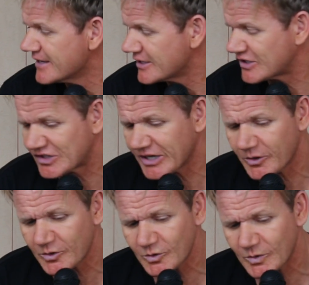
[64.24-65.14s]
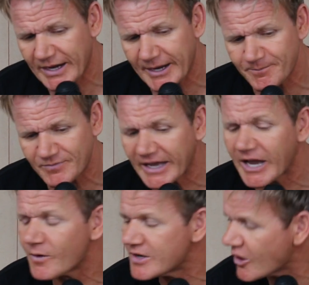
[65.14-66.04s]
So they
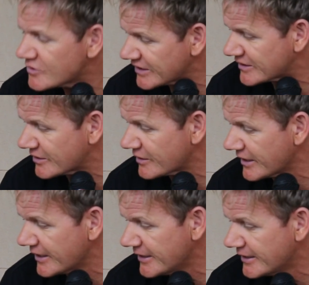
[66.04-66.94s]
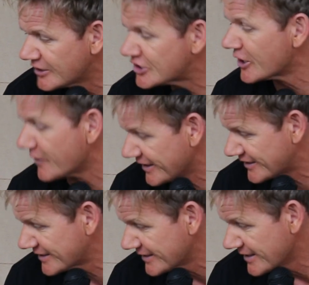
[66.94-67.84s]
go unnoticed to the
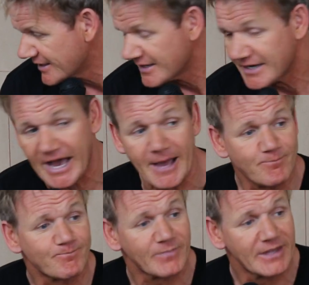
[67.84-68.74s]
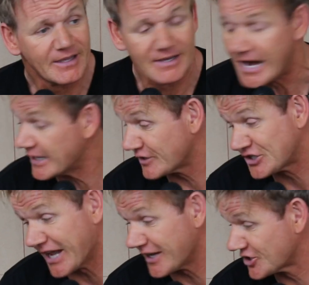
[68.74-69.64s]
tourists. I love a
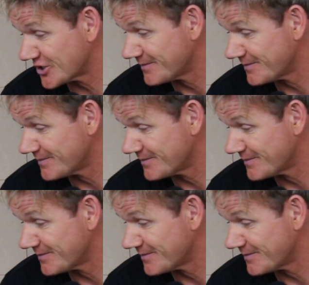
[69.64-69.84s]
challenge.